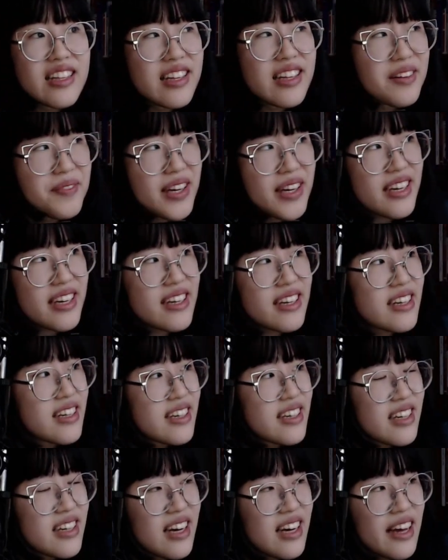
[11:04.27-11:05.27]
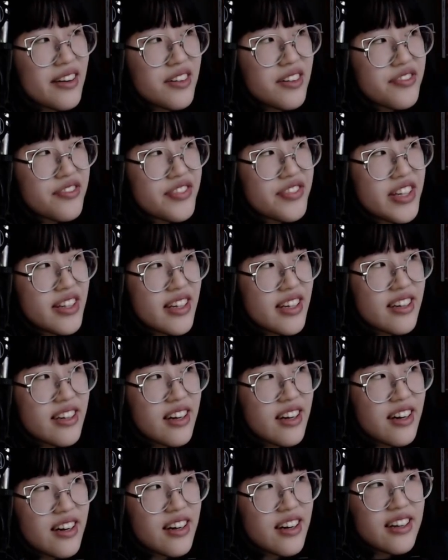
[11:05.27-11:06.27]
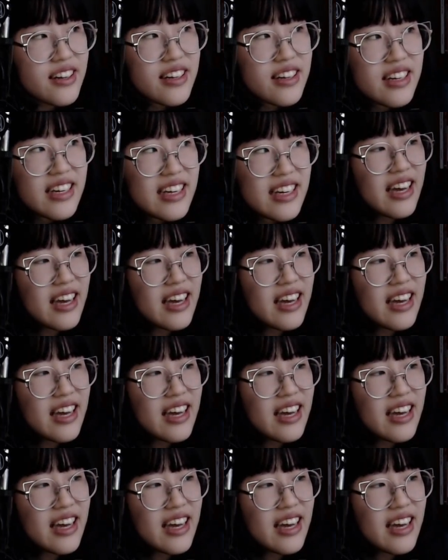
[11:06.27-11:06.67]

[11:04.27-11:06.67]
I'm like, I don't feel it at all.